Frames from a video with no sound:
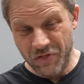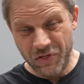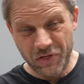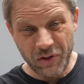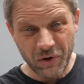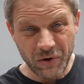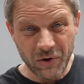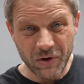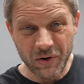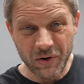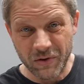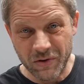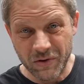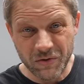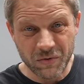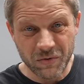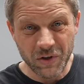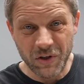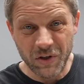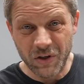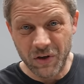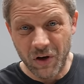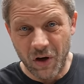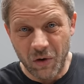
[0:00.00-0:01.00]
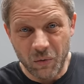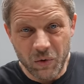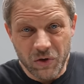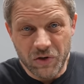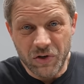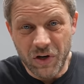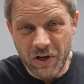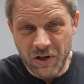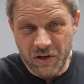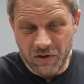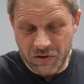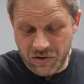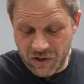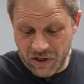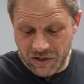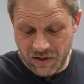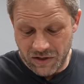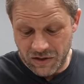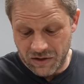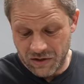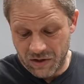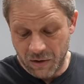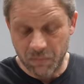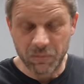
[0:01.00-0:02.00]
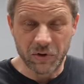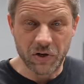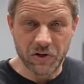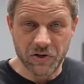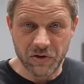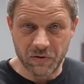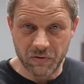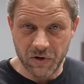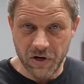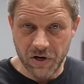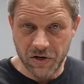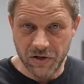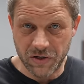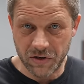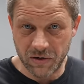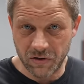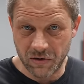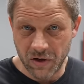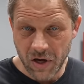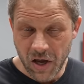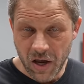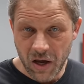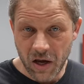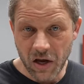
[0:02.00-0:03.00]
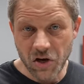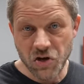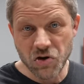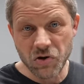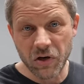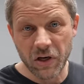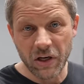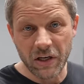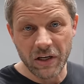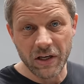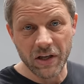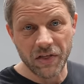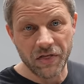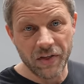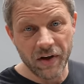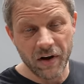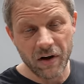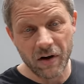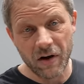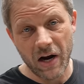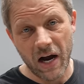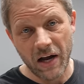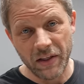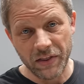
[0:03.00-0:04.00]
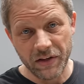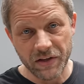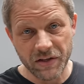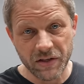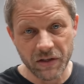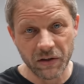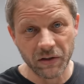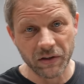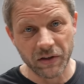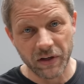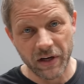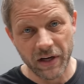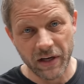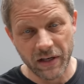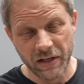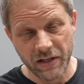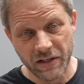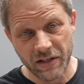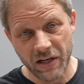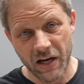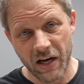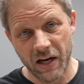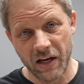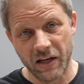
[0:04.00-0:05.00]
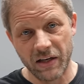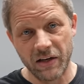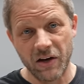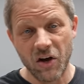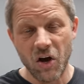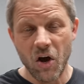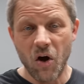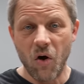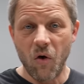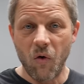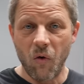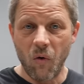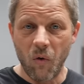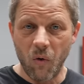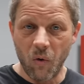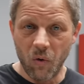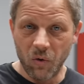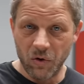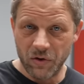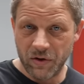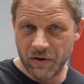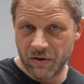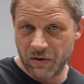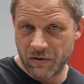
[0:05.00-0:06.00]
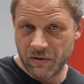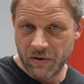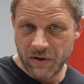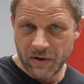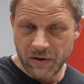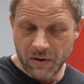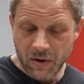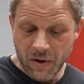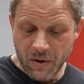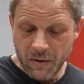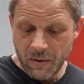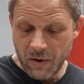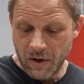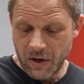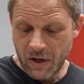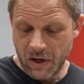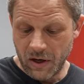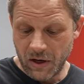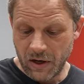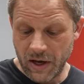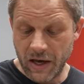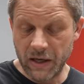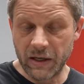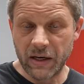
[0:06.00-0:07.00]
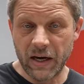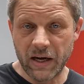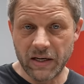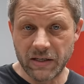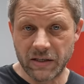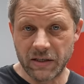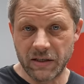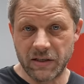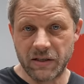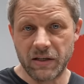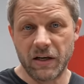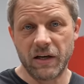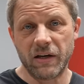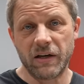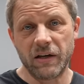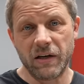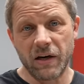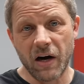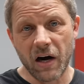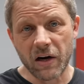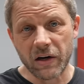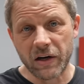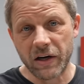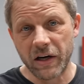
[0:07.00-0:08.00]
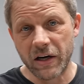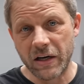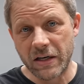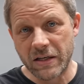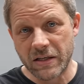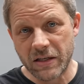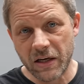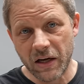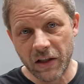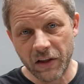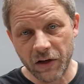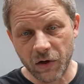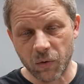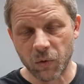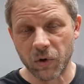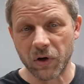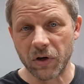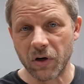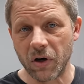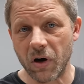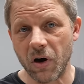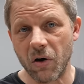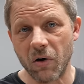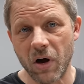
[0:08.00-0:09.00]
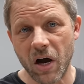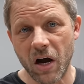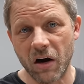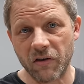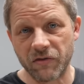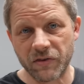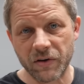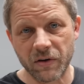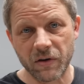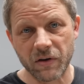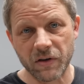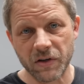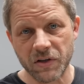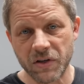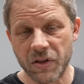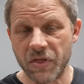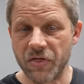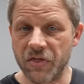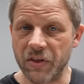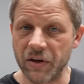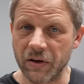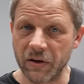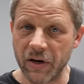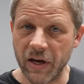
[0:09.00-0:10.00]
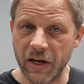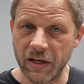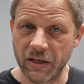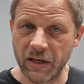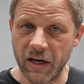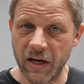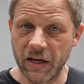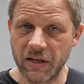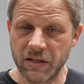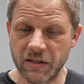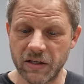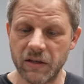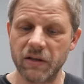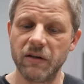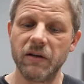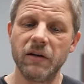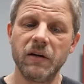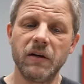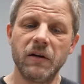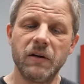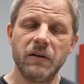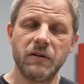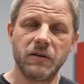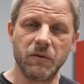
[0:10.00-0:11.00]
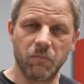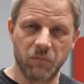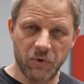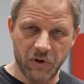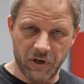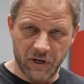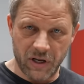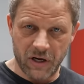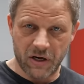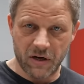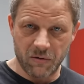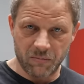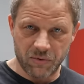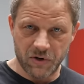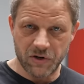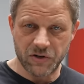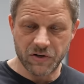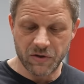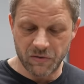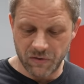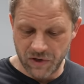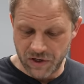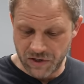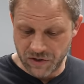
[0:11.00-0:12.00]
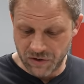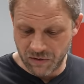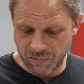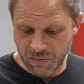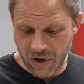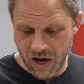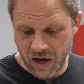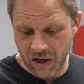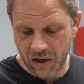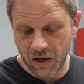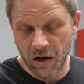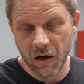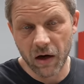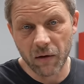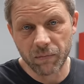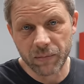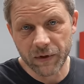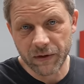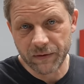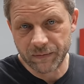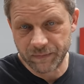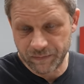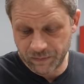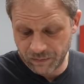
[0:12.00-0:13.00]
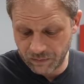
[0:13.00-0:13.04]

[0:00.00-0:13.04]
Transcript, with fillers: third is really all we're trying to address is compression ratio, and you can get there on the cylinder head side or the uh, head gasket side. In our case, I think we're going to go after a thinner head gasket to bring that compression ratio back up.